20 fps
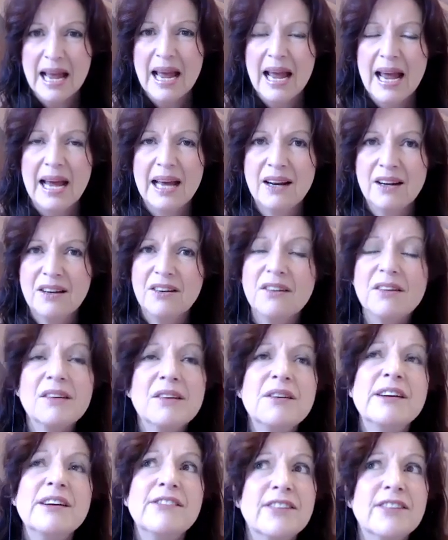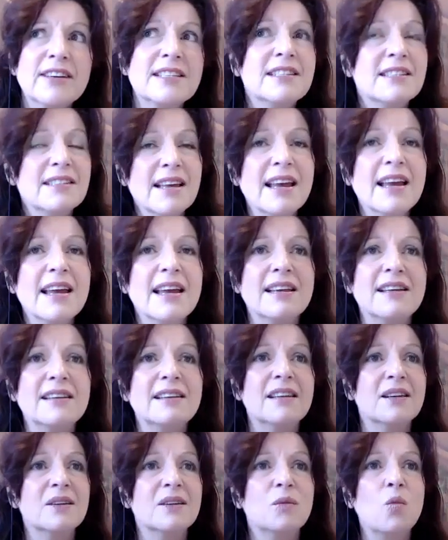And I don't know if I said
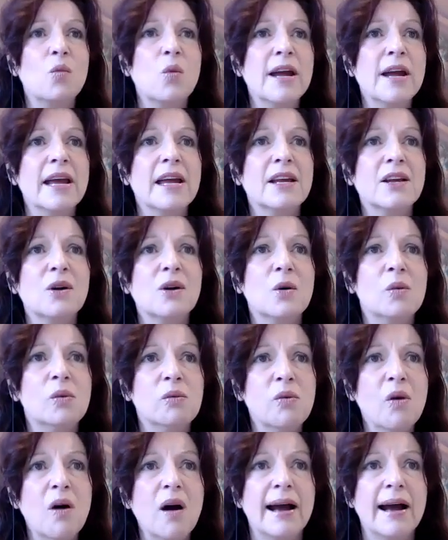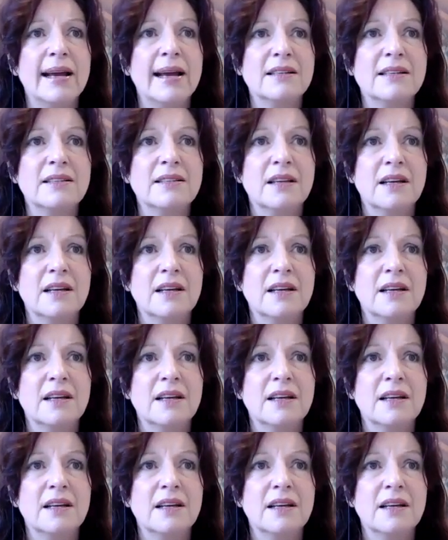that where you're white,